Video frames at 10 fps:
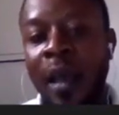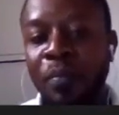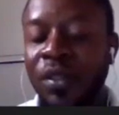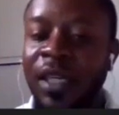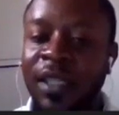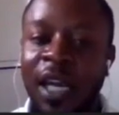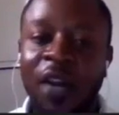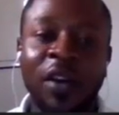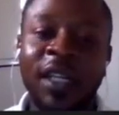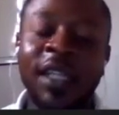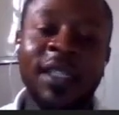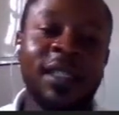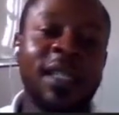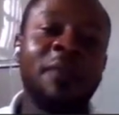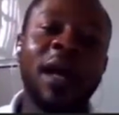projected coordinate
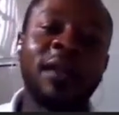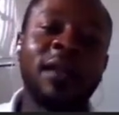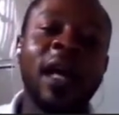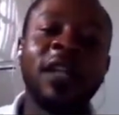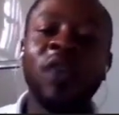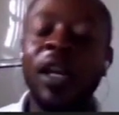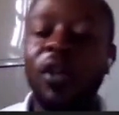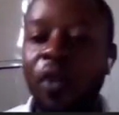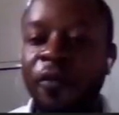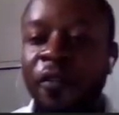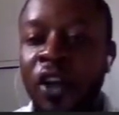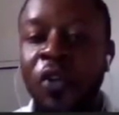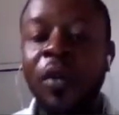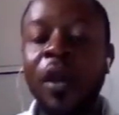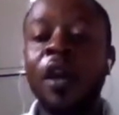system that actually work for
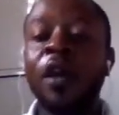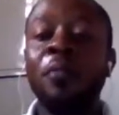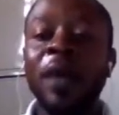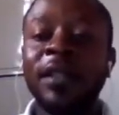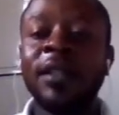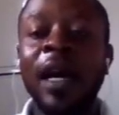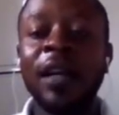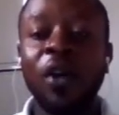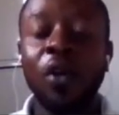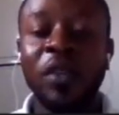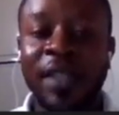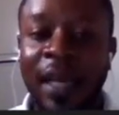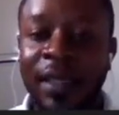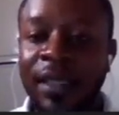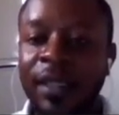you. But that
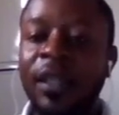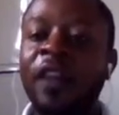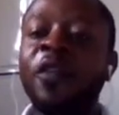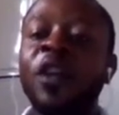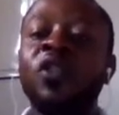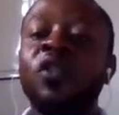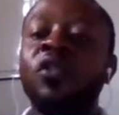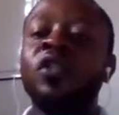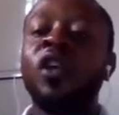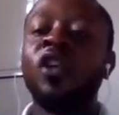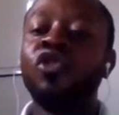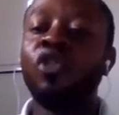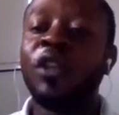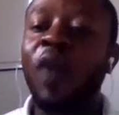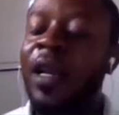notwithstanding, even you don't know
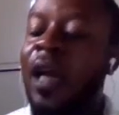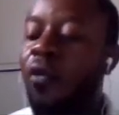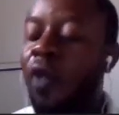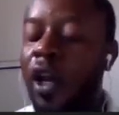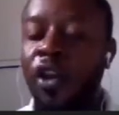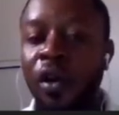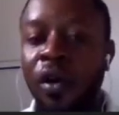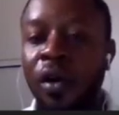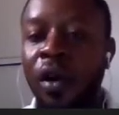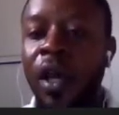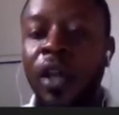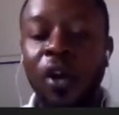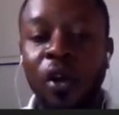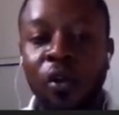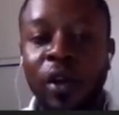the one that work your
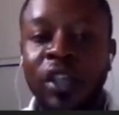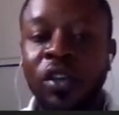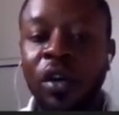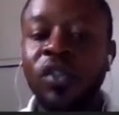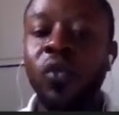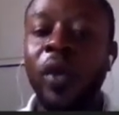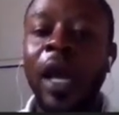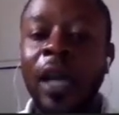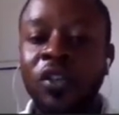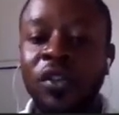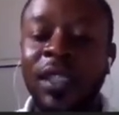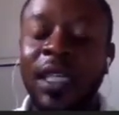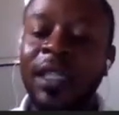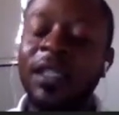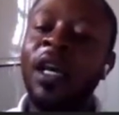locations, we are
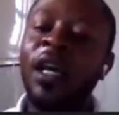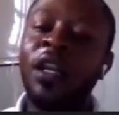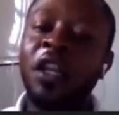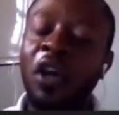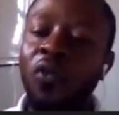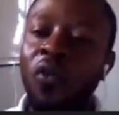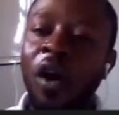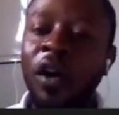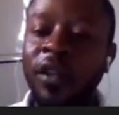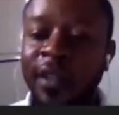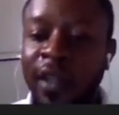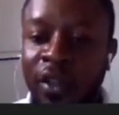using the world